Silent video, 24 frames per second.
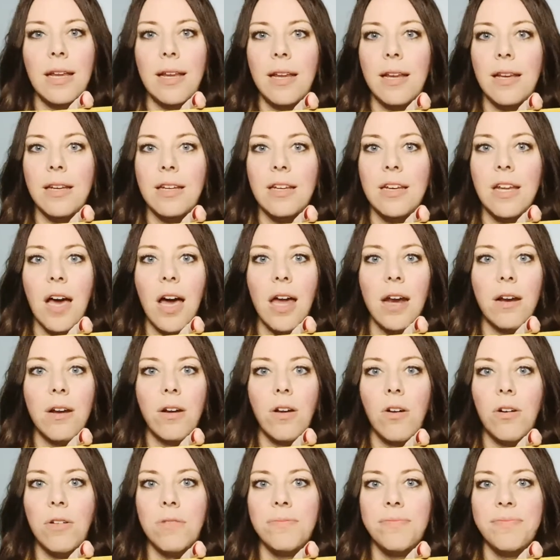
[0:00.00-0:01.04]
not at
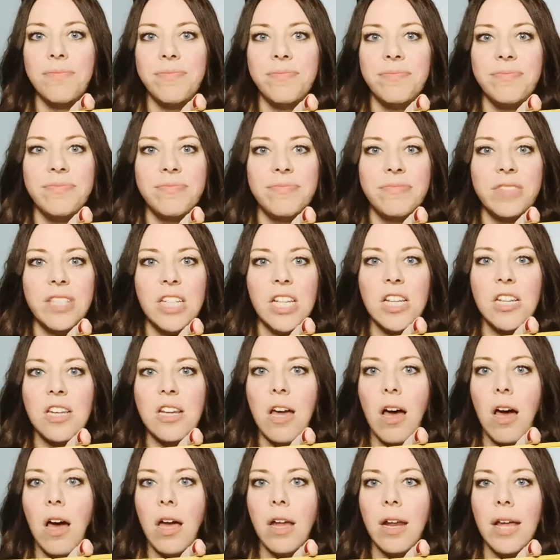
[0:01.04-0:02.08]
all.
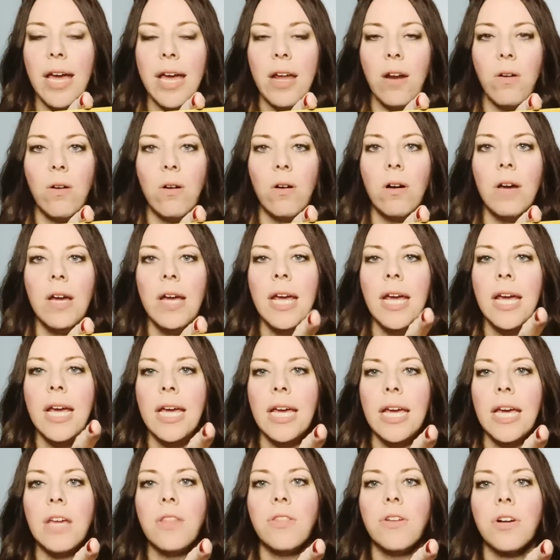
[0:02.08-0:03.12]
Not at all.
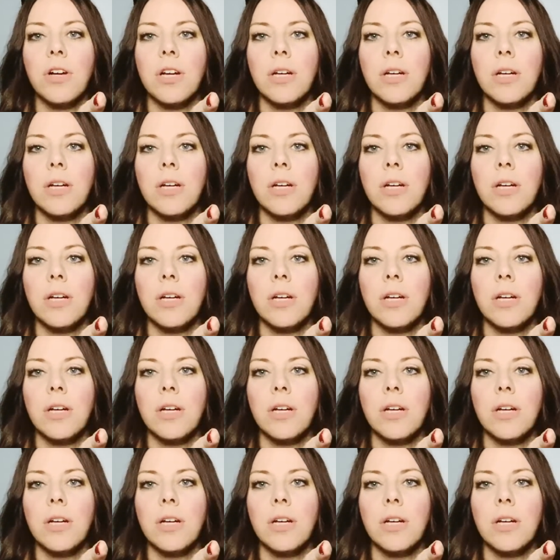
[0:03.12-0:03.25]
Either